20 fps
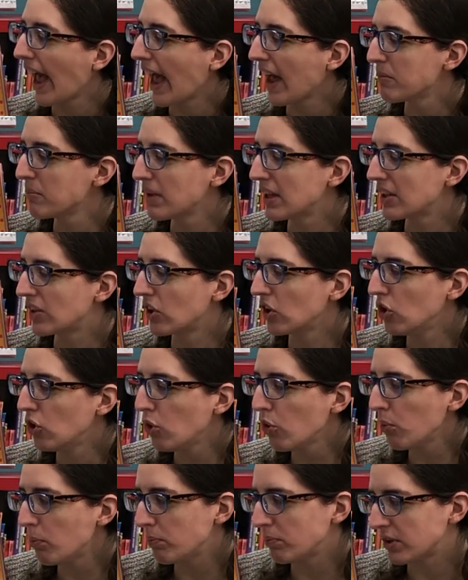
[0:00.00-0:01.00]
M is
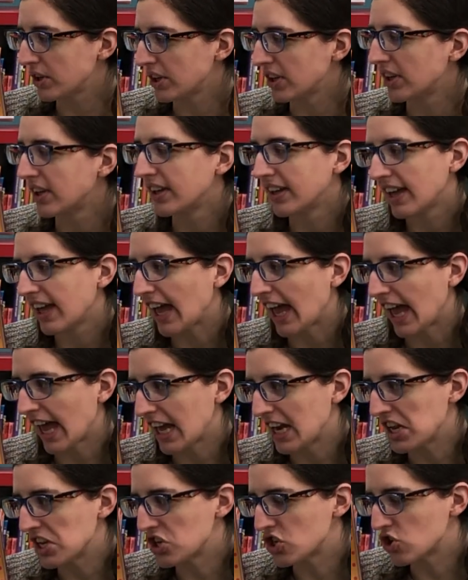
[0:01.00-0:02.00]
looped.
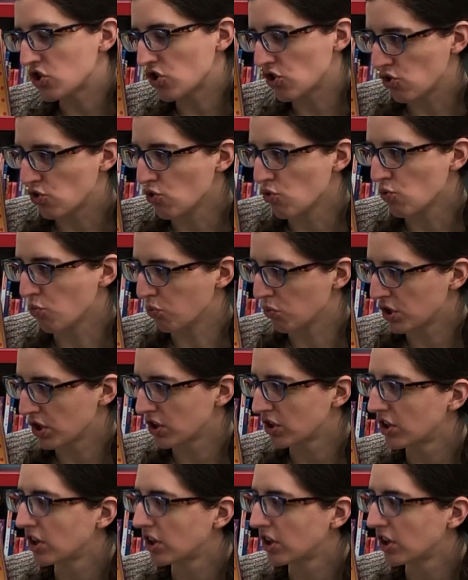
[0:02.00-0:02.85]
and is stooped.